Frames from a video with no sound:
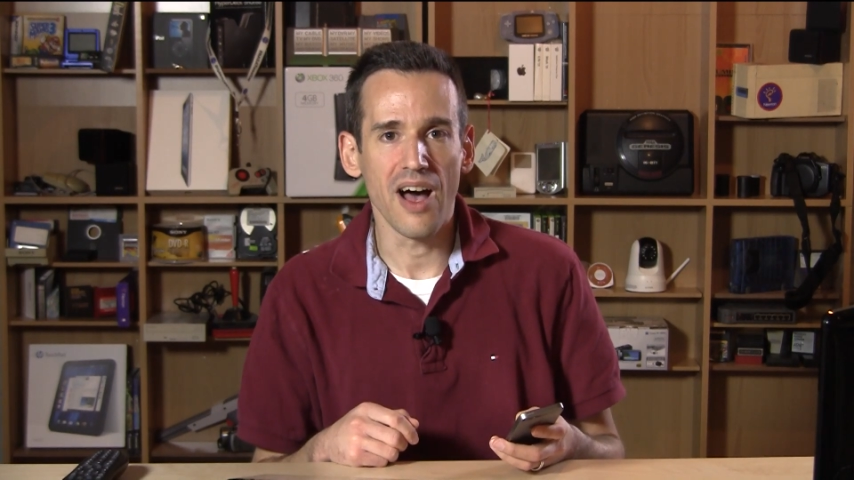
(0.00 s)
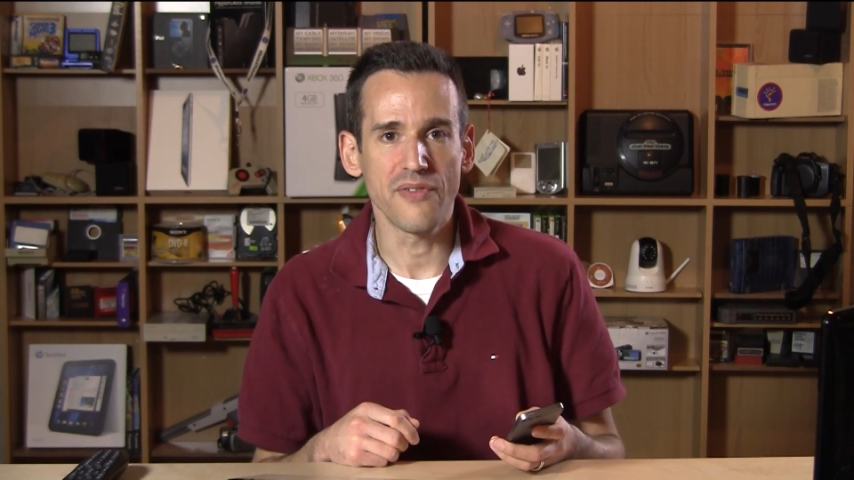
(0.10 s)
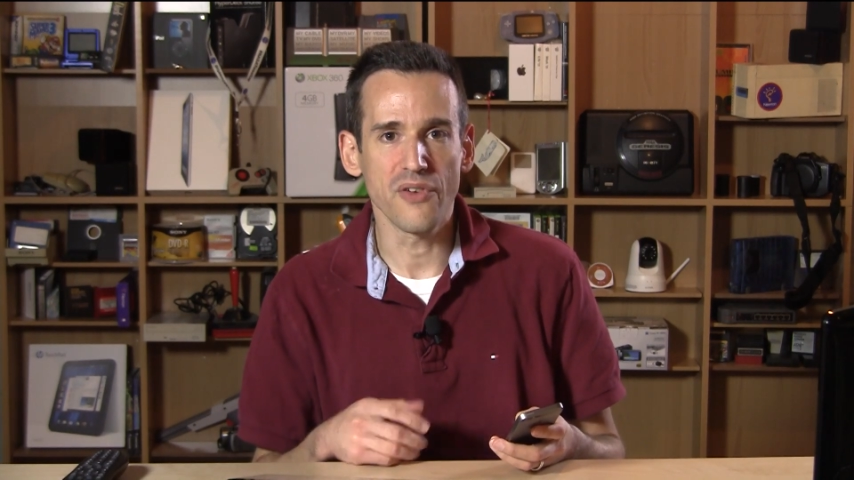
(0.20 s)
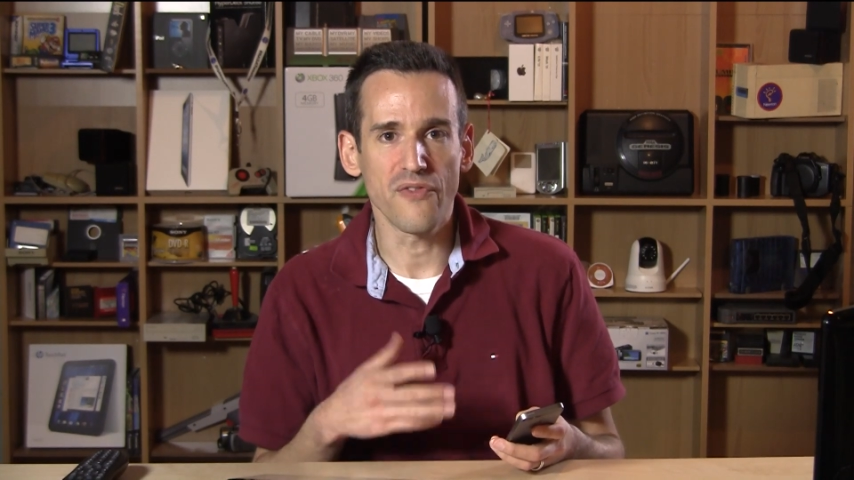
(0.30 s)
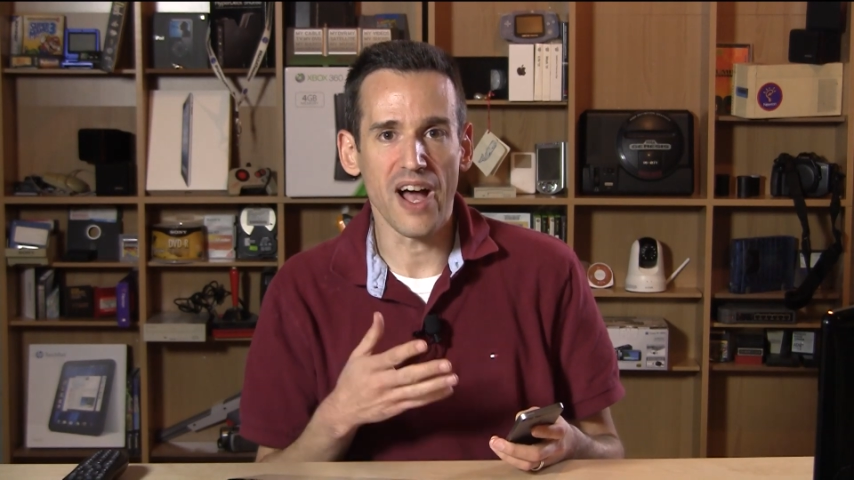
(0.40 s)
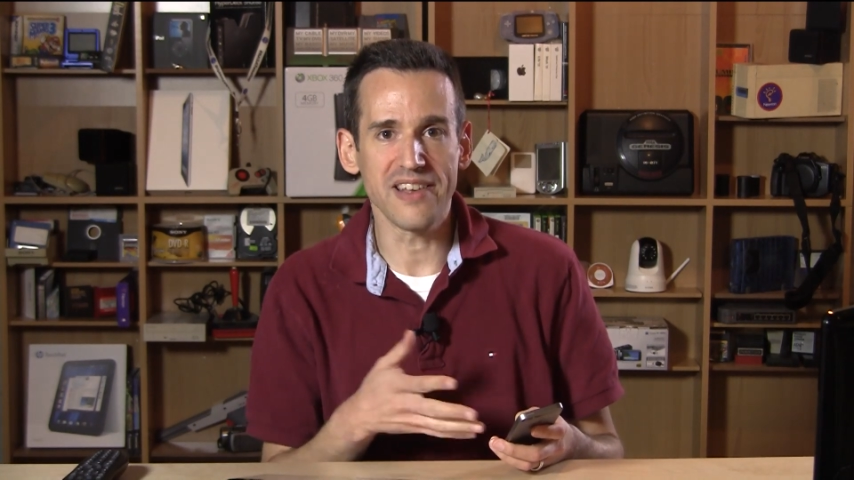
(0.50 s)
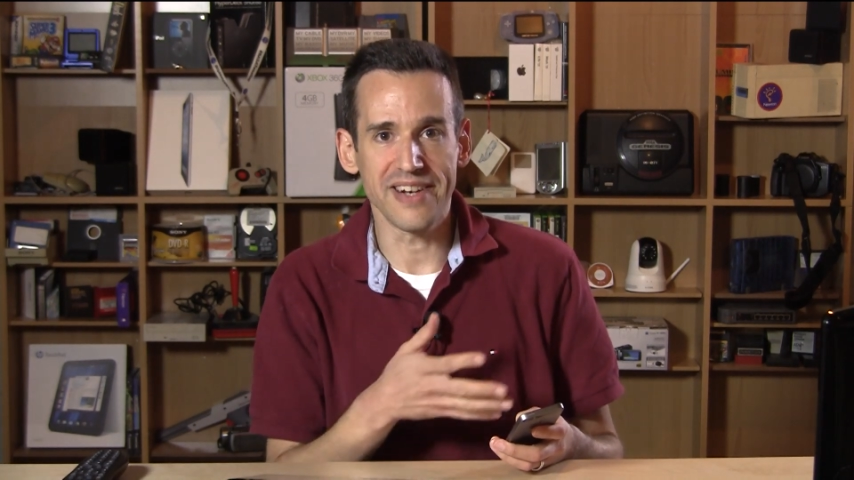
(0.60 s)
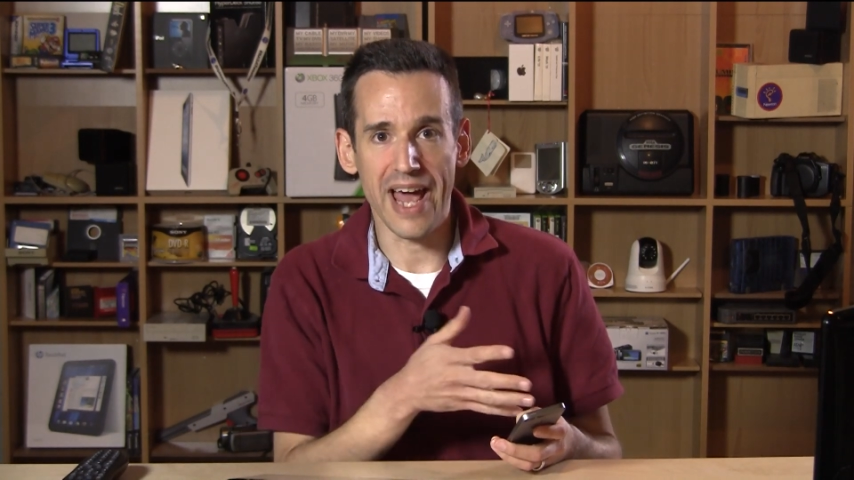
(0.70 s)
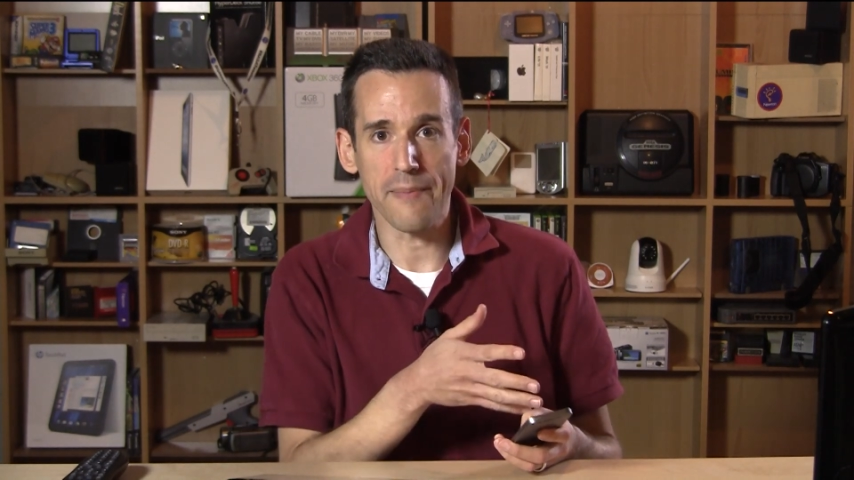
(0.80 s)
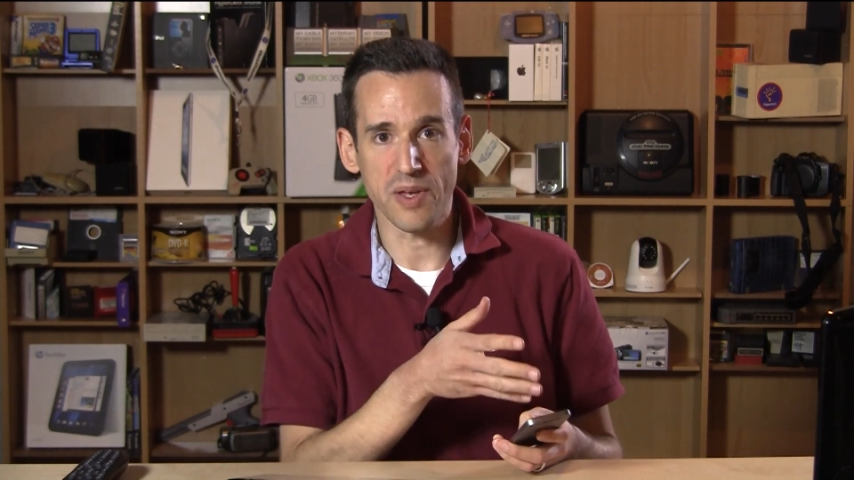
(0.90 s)
if you find an
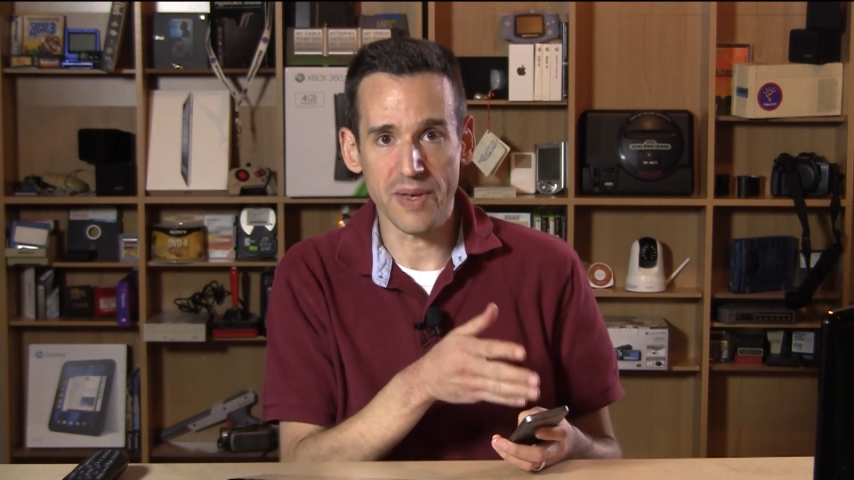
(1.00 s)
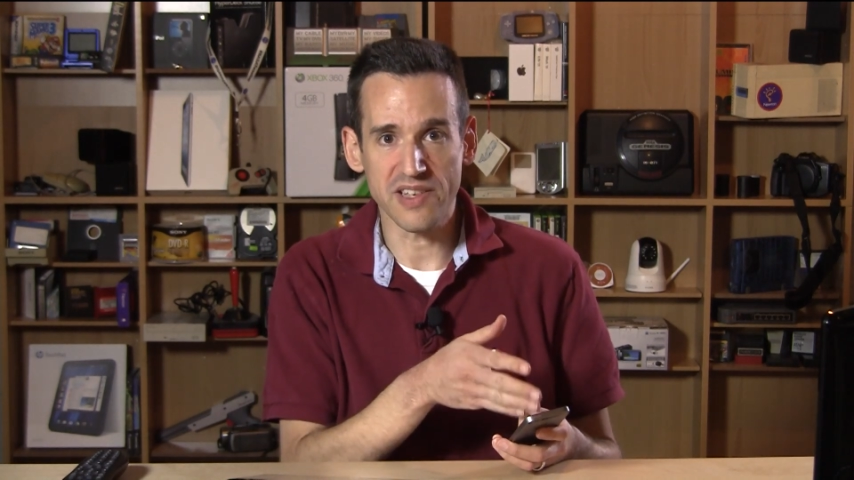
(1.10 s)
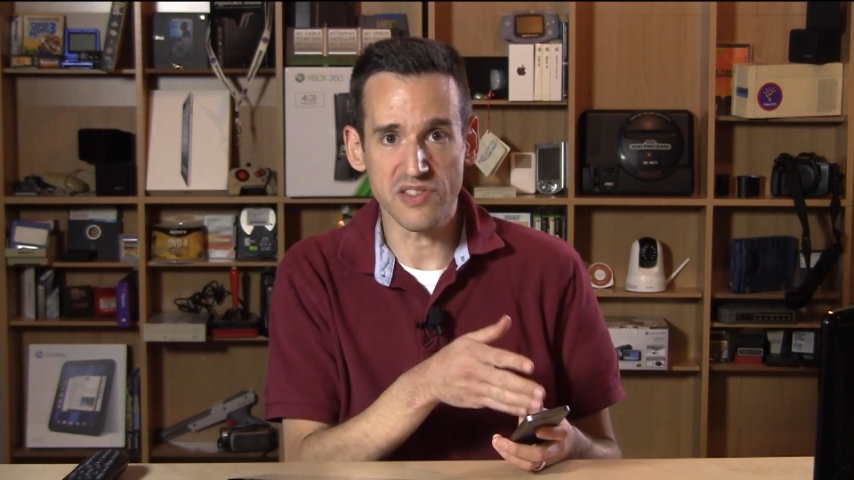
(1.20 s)
app that makes